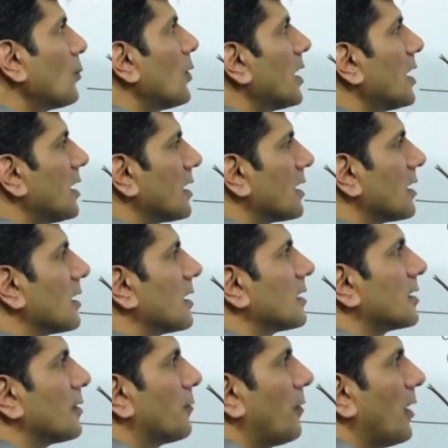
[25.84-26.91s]
would
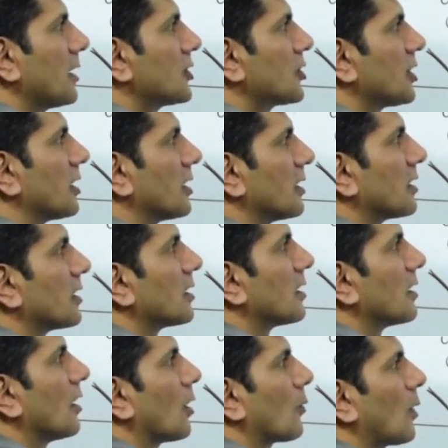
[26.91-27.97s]
the function
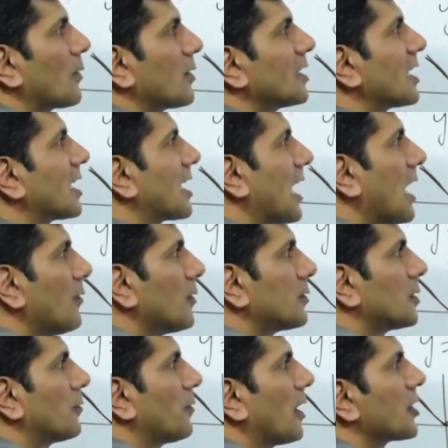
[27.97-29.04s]
or what would the graph of
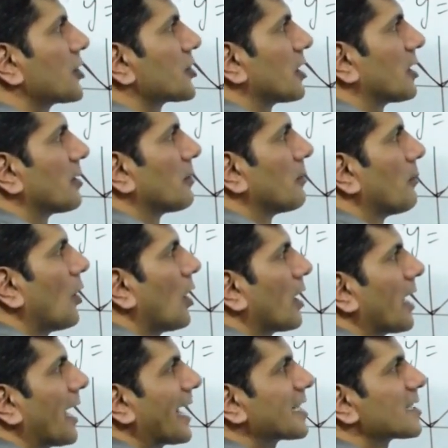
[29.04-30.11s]
the function
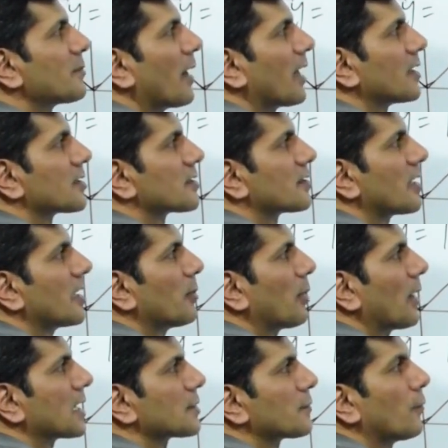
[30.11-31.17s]
mod x minus 3
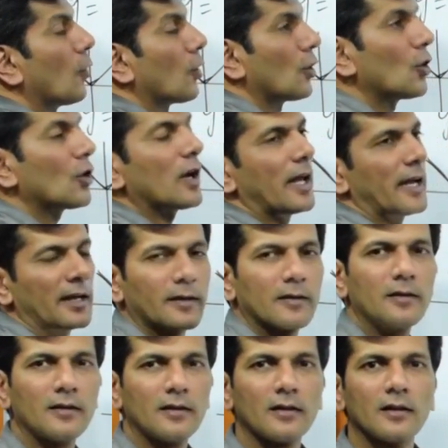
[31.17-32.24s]
plus 4 look like?
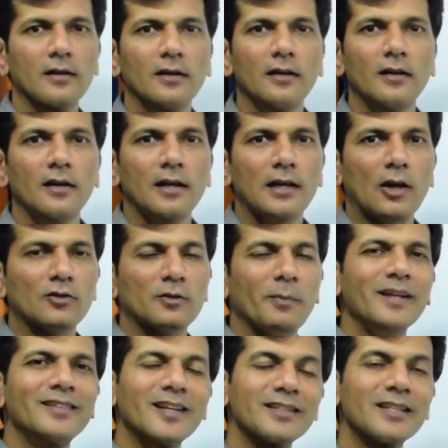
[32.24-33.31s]
Now the
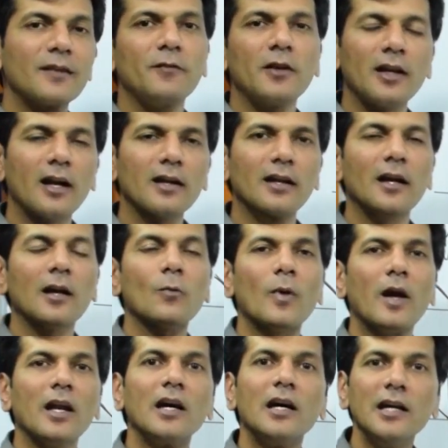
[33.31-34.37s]
method that we learned a little
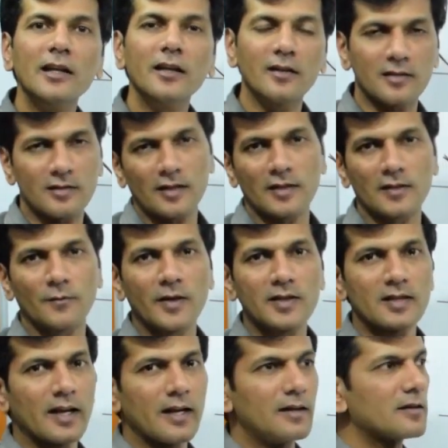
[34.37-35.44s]
while earlier is this. We
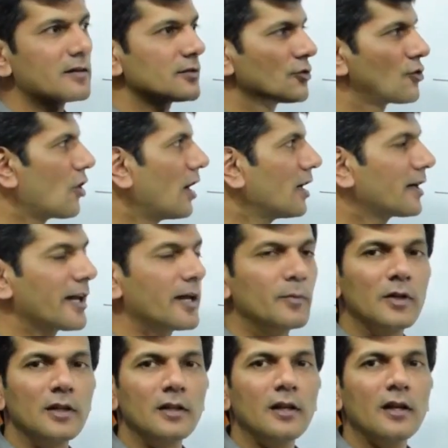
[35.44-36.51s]
said draw a
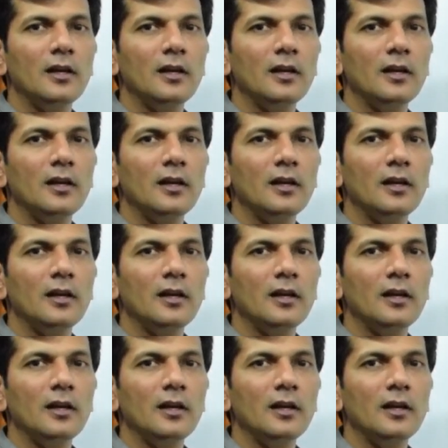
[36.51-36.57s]
table,